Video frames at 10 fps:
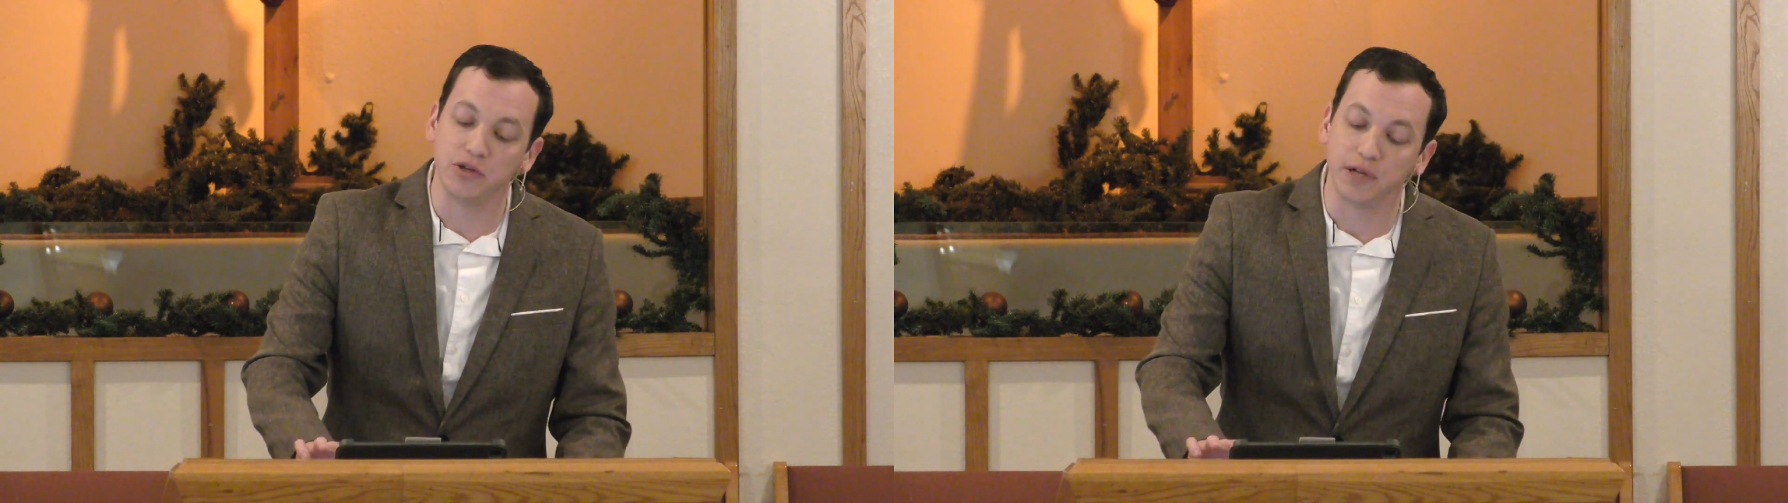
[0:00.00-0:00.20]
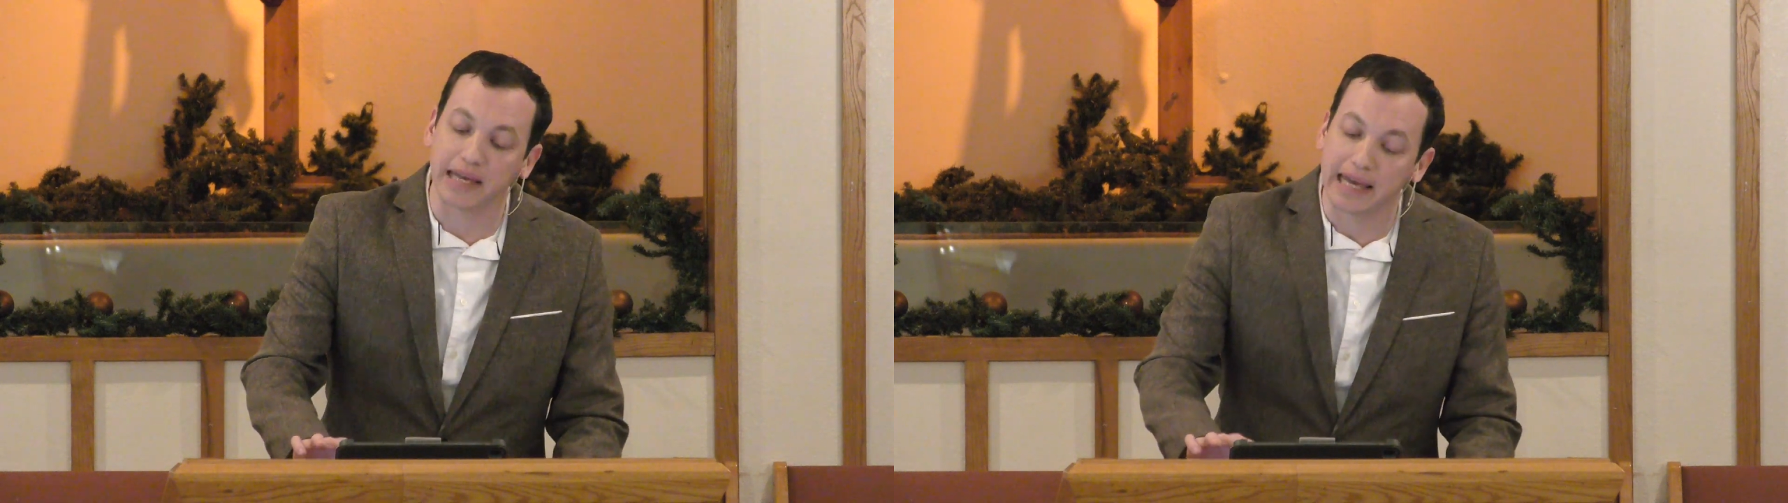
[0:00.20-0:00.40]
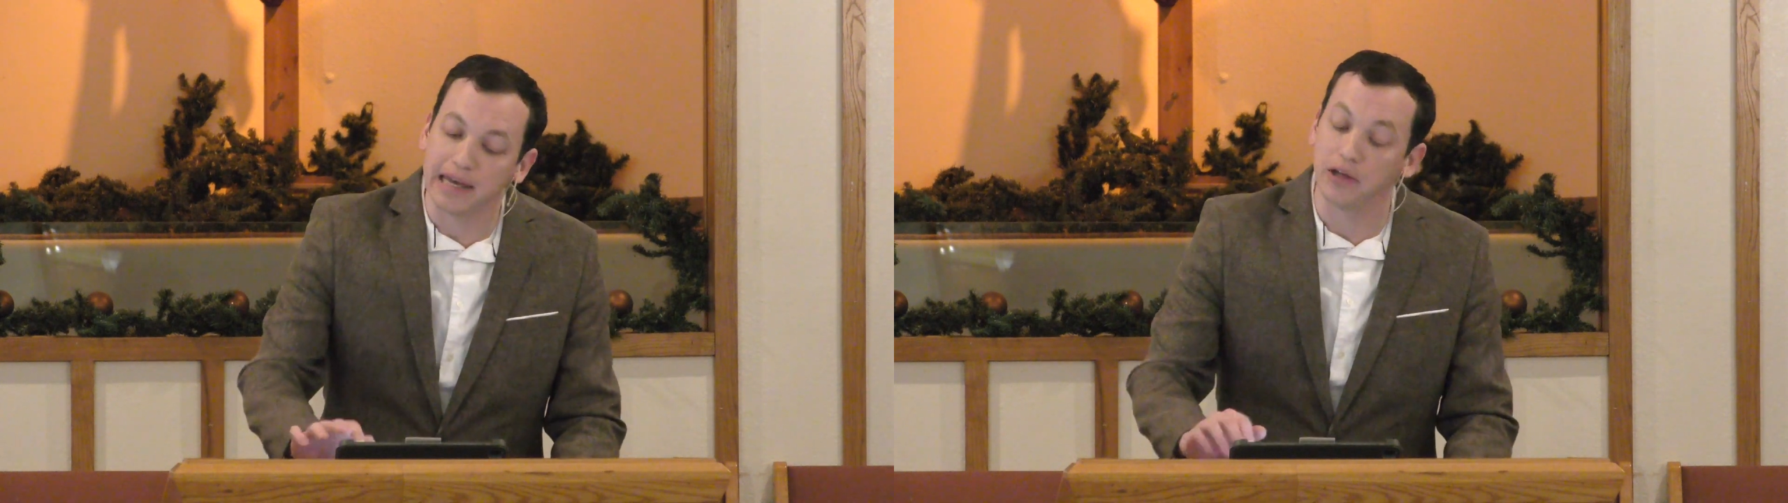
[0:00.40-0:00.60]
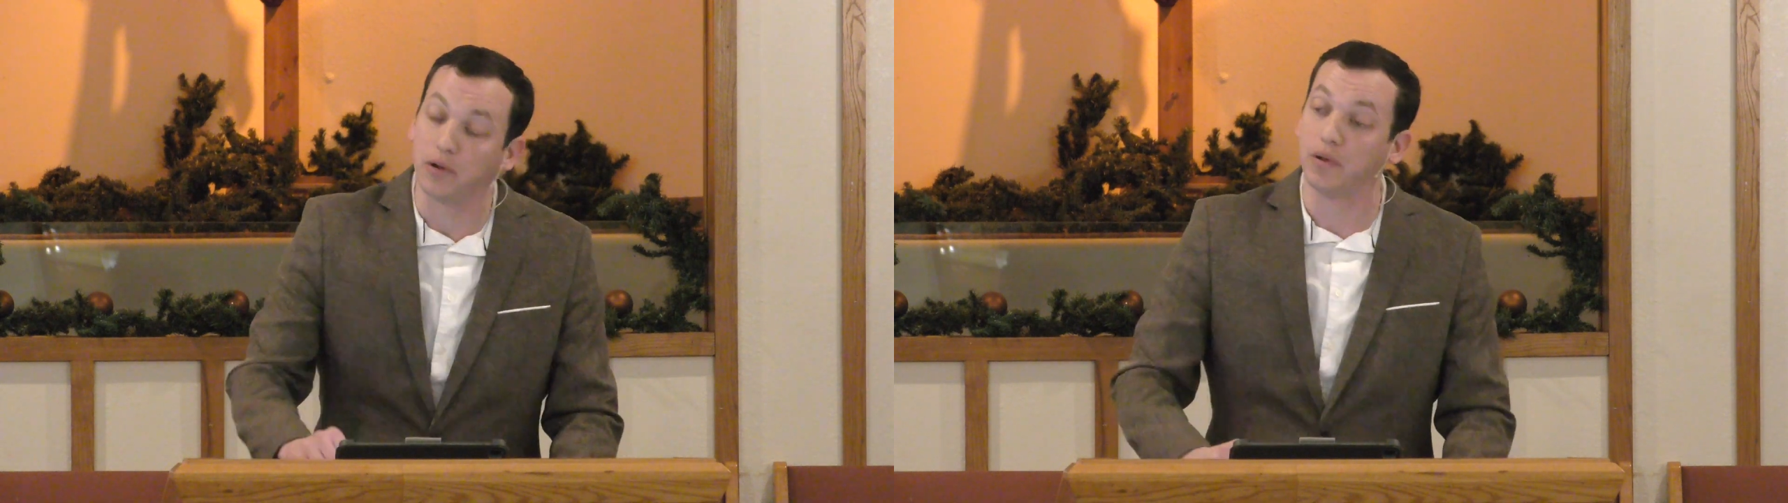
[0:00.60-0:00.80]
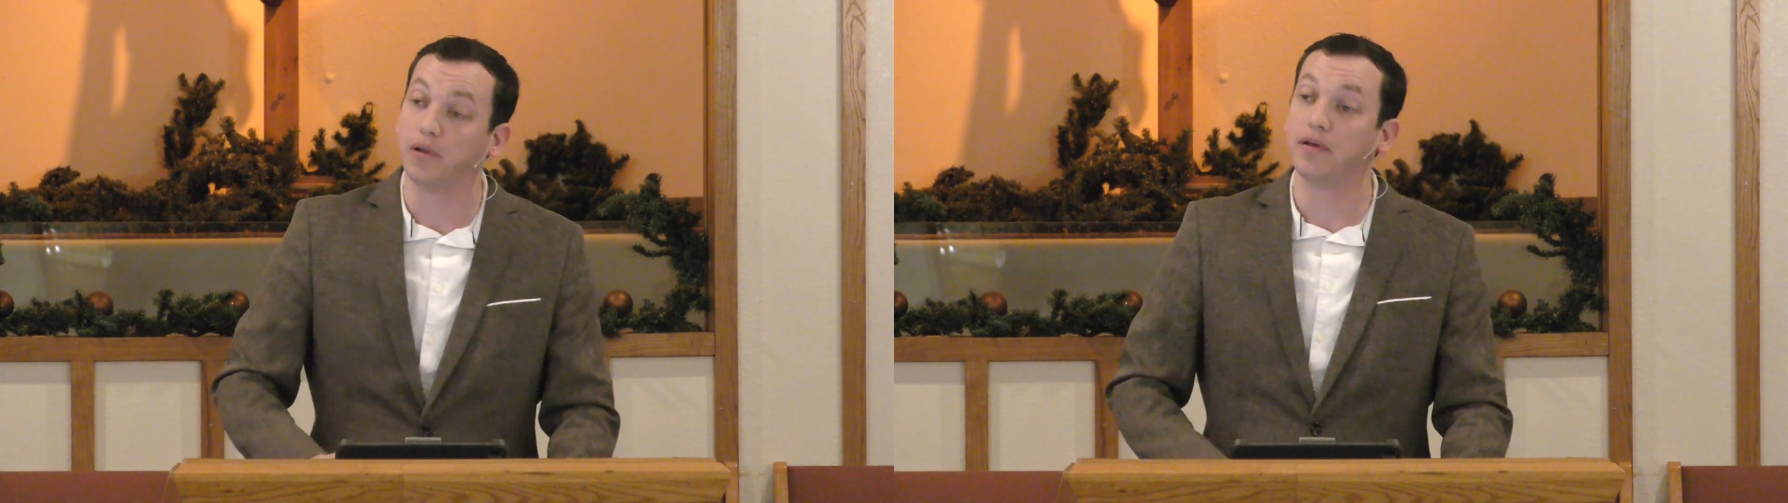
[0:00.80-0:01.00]
to
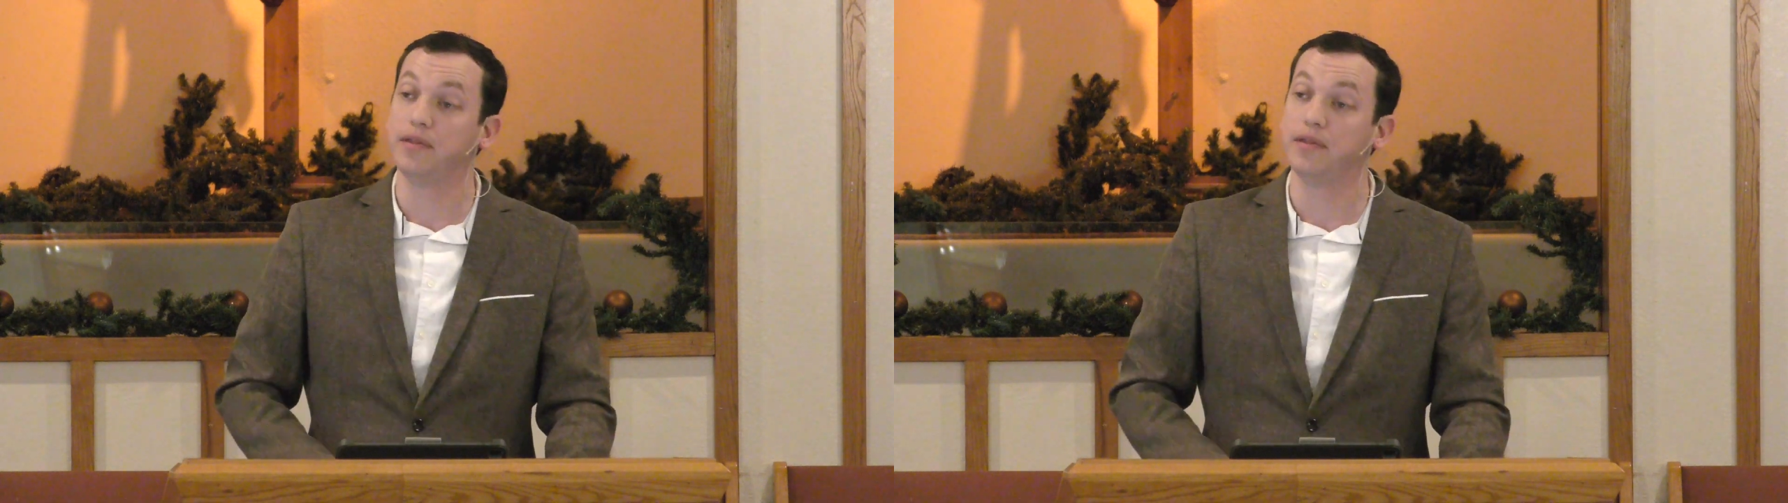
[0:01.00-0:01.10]
kill